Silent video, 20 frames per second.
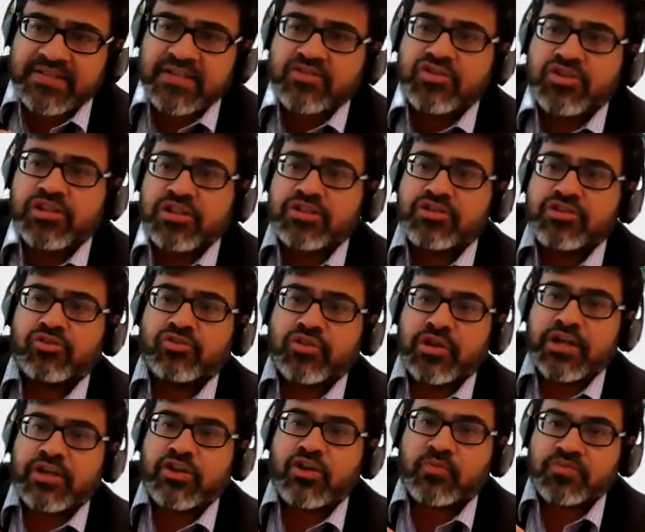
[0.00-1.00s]
essentially to
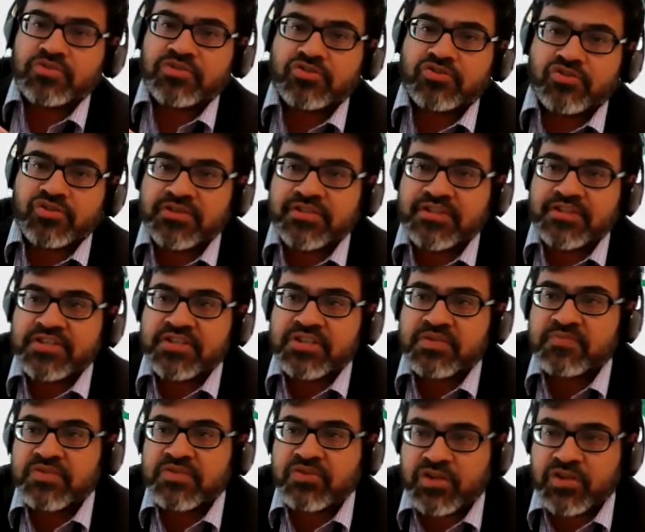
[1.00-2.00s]
look at opposition
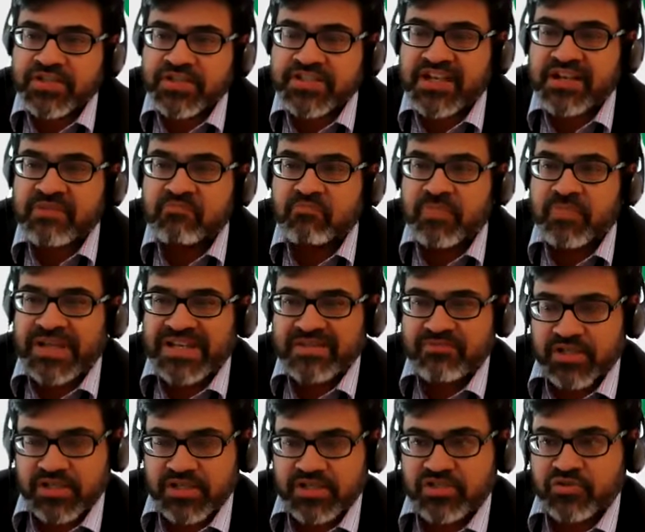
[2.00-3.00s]
systems not as an
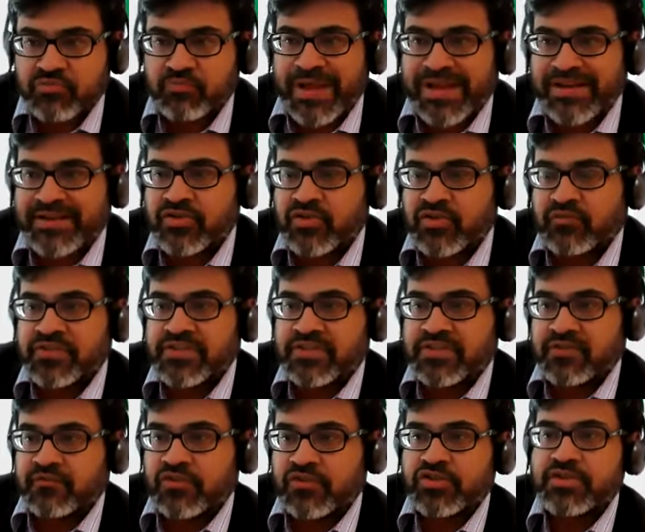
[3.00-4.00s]
impediment to patent
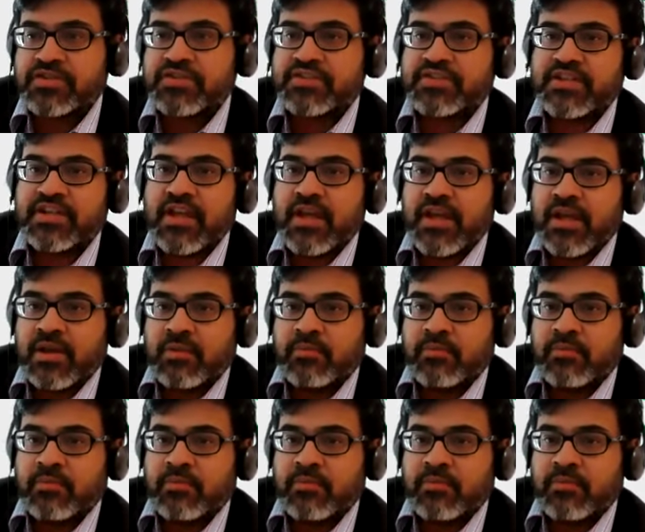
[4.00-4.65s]
office efficiency,